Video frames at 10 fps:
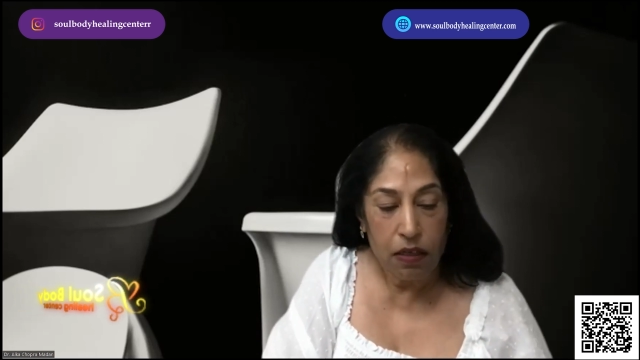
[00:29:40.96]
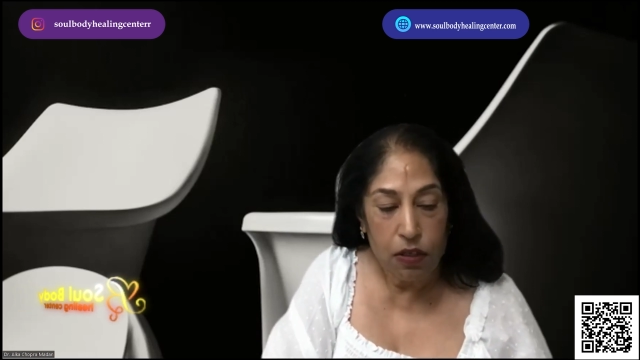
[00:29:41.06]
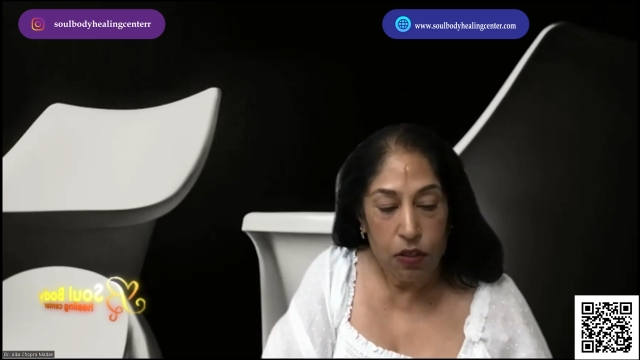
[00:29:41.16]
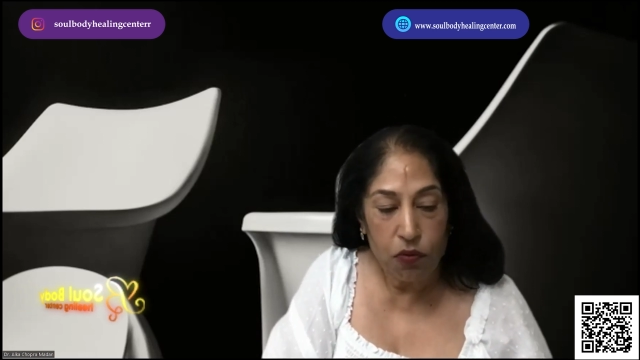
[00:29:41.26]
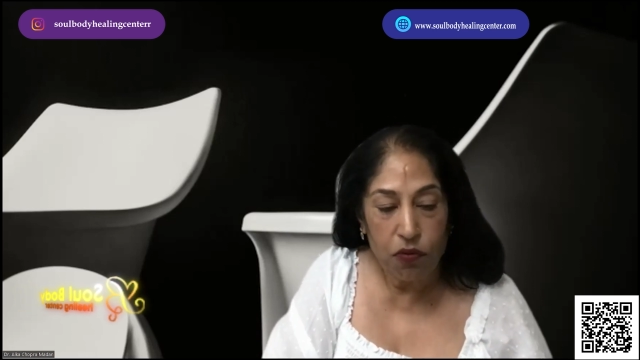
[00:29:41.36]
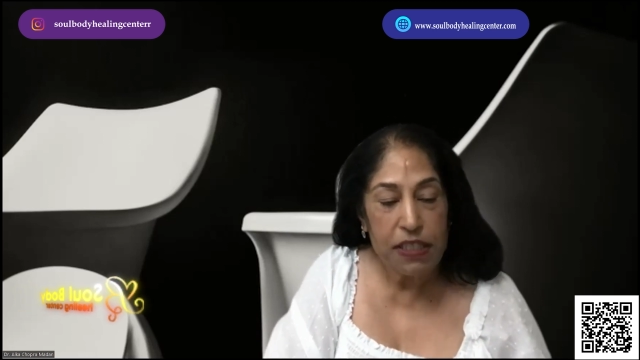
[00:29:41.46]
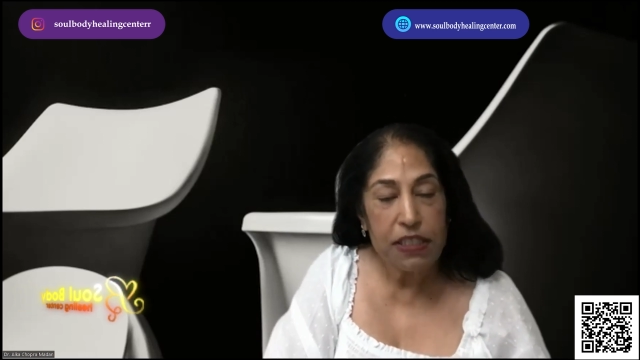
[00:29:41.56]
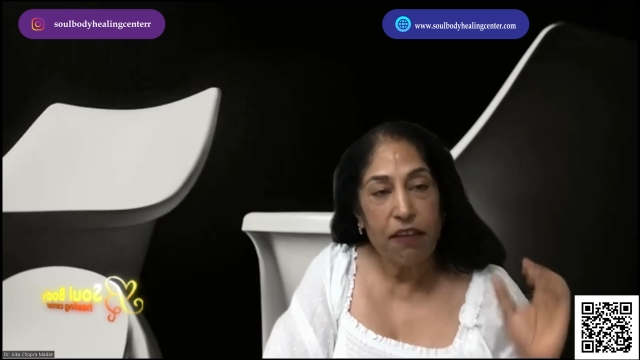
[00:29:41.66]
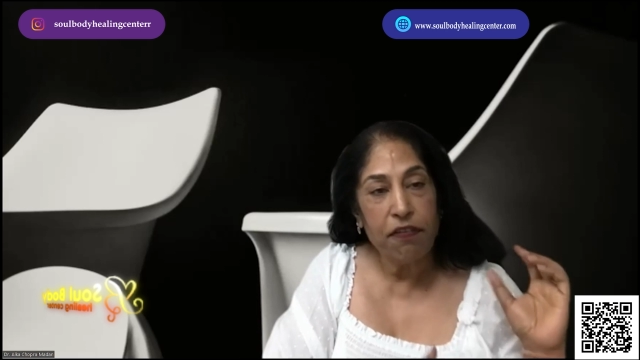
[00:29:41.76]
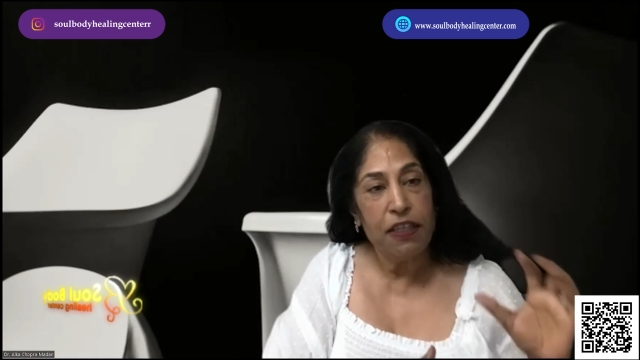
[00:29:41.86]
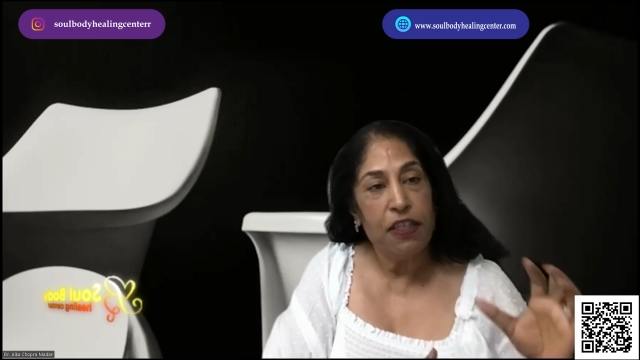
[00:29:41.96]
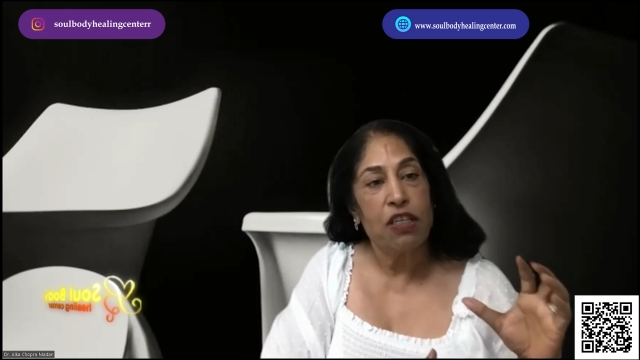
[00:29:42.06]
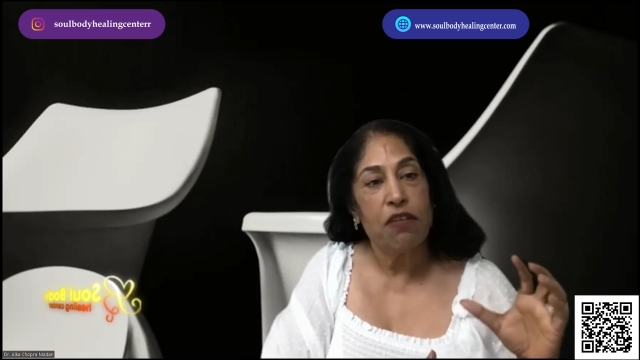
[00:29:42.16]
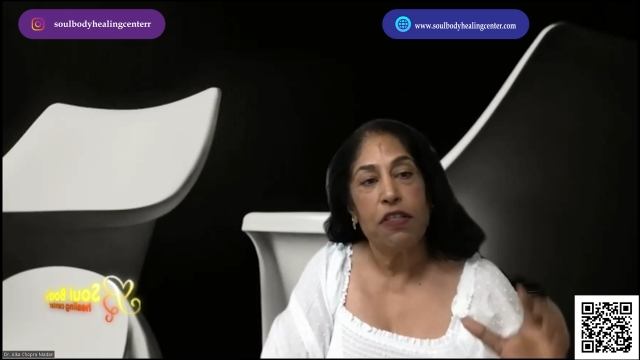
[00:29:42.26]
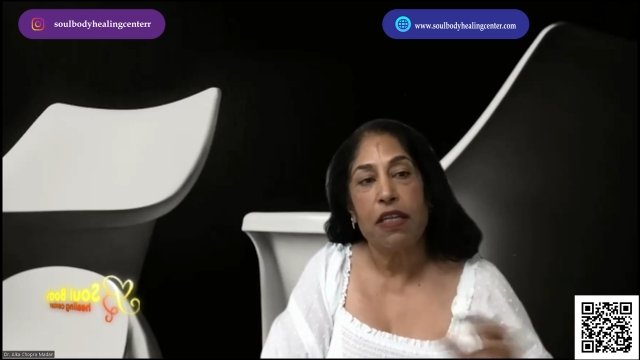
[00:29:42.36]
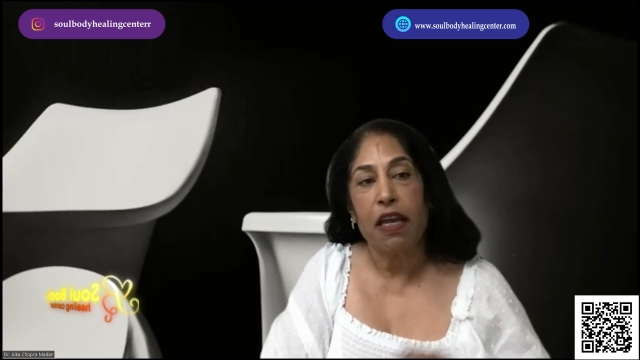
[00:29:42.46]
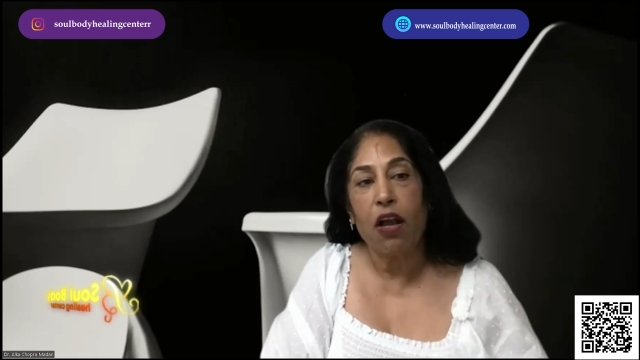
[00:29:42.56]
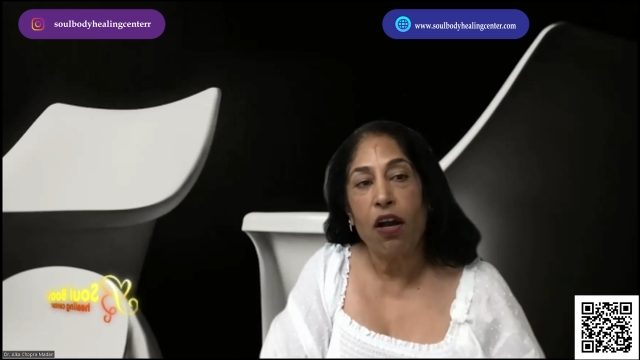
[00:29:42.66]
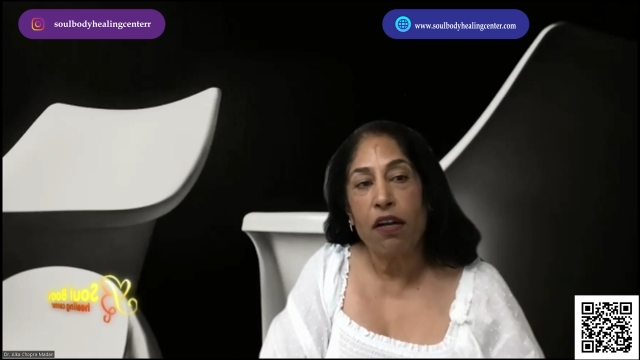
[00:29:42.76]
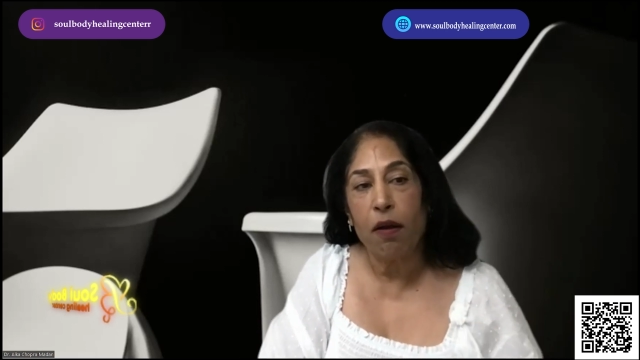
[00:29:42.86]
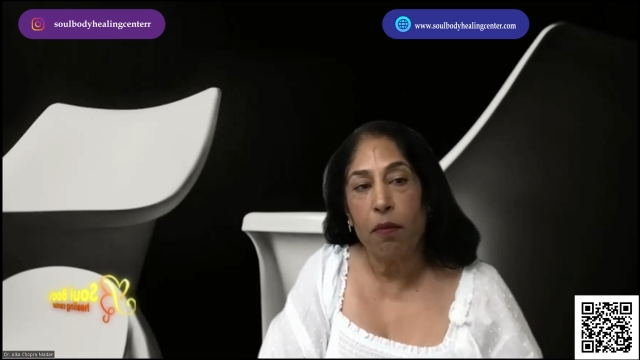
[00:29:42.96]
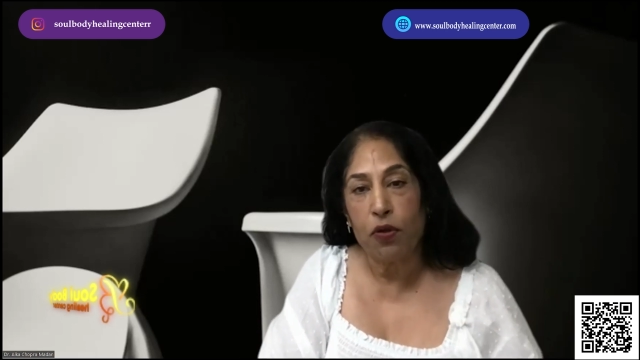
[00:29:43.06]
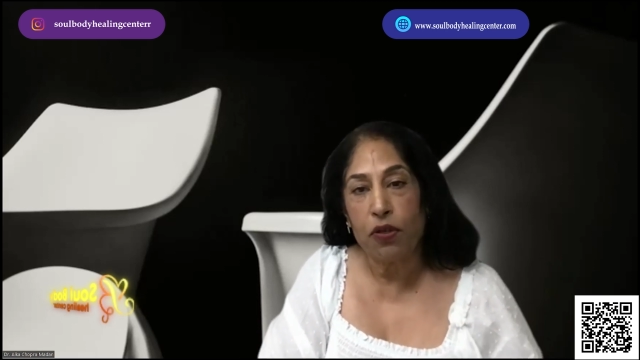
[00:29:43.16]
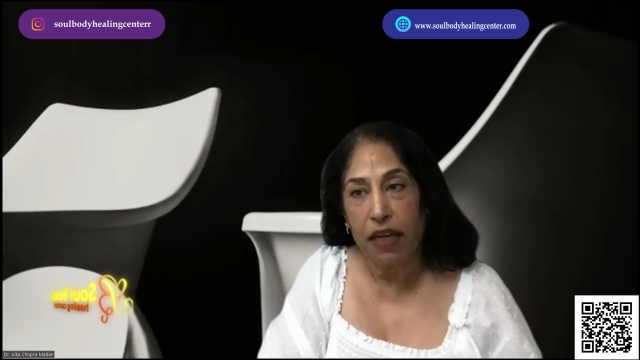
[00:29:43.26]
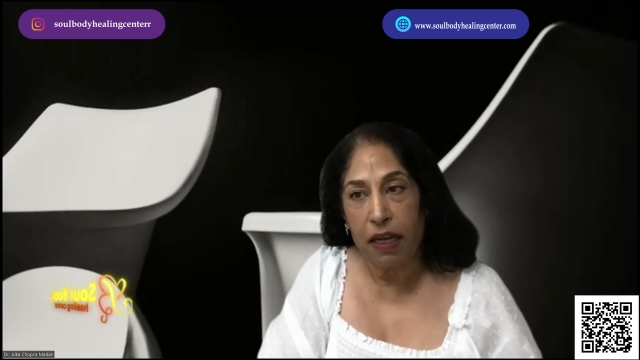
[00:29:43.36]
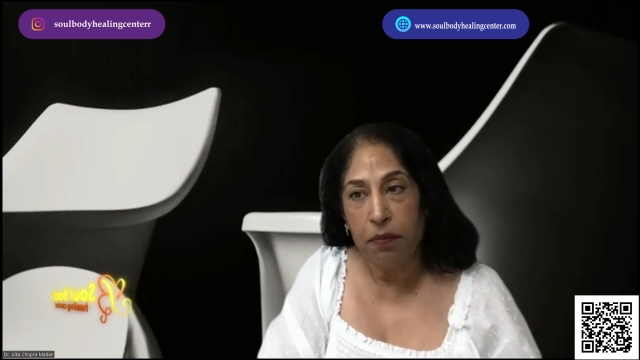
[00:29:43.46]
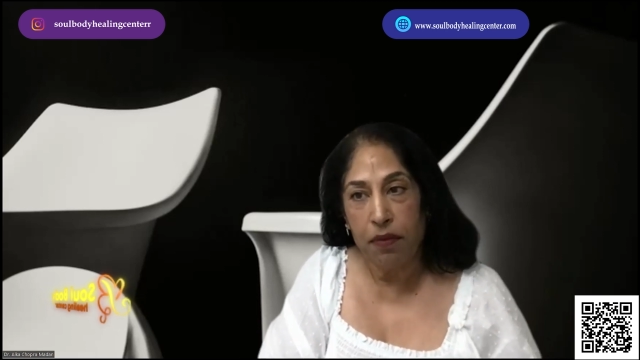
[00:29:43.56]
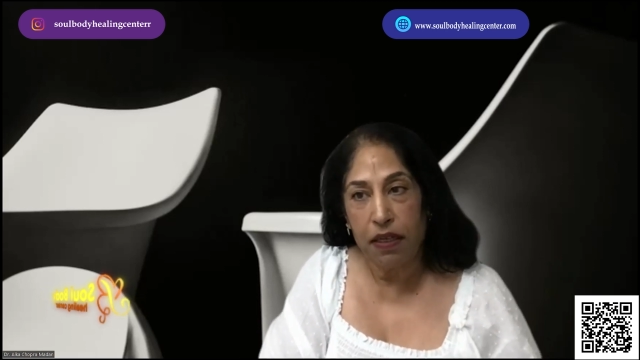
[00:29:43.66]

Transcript: So first definition which I got about time